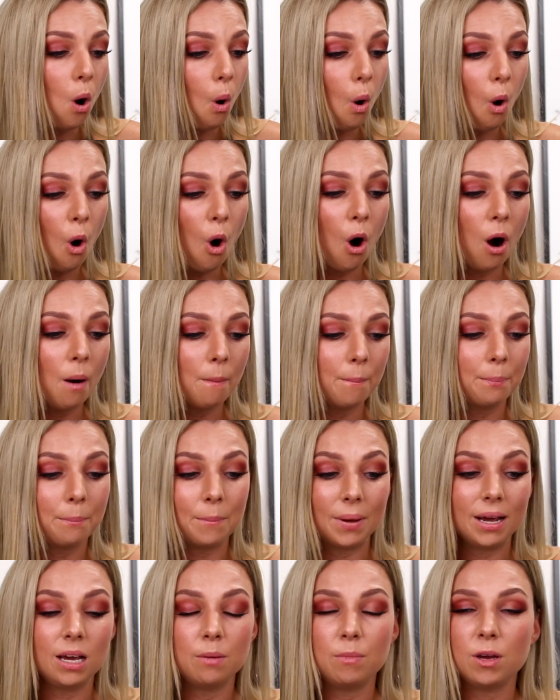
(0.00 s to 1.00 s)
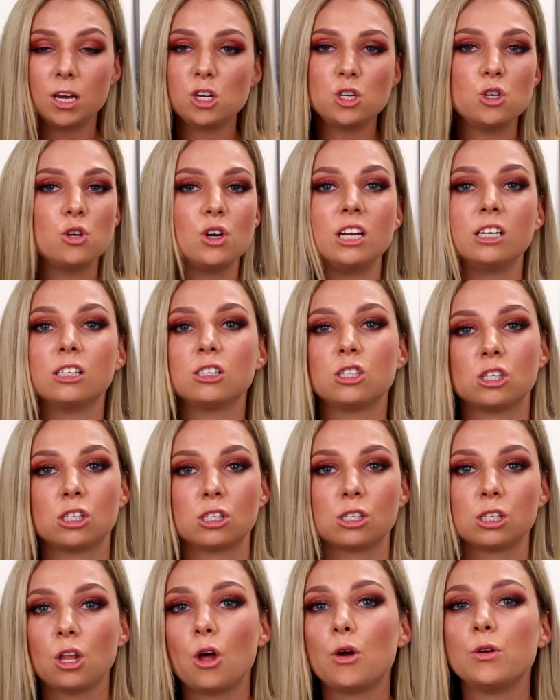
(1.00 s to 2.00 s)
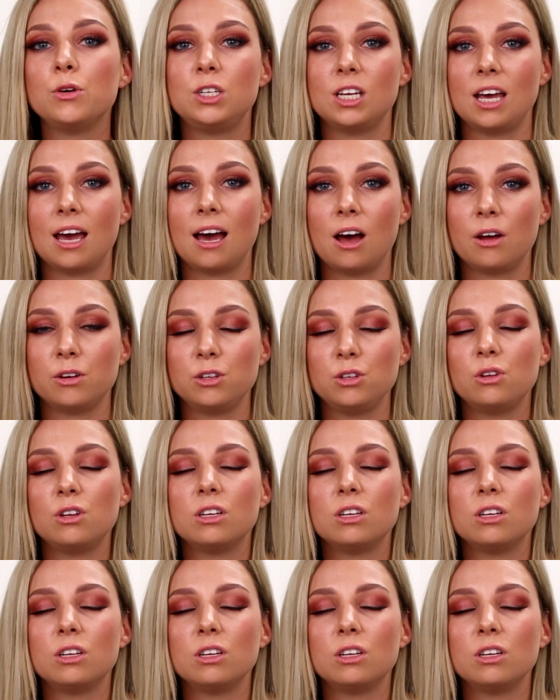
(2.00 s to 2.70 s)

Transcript: Or maybe you didn't slow down.